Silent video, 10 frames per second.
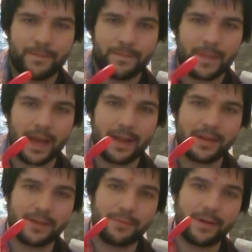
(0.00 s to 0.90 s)
And I
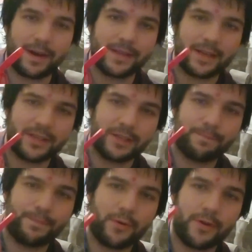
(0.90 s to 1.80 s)
just realized I just
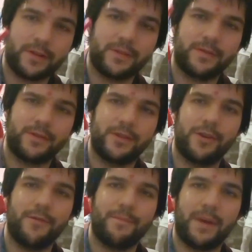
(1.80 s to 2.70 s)
poured too
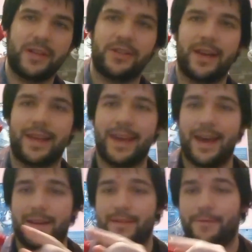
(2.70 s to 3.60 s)
much
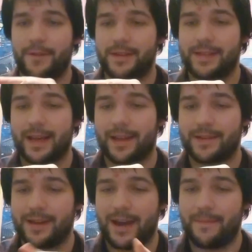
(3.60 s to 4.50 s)
again for the second
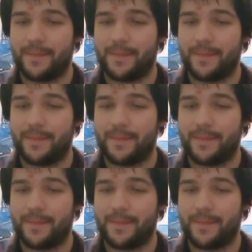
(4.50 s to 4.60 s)
time.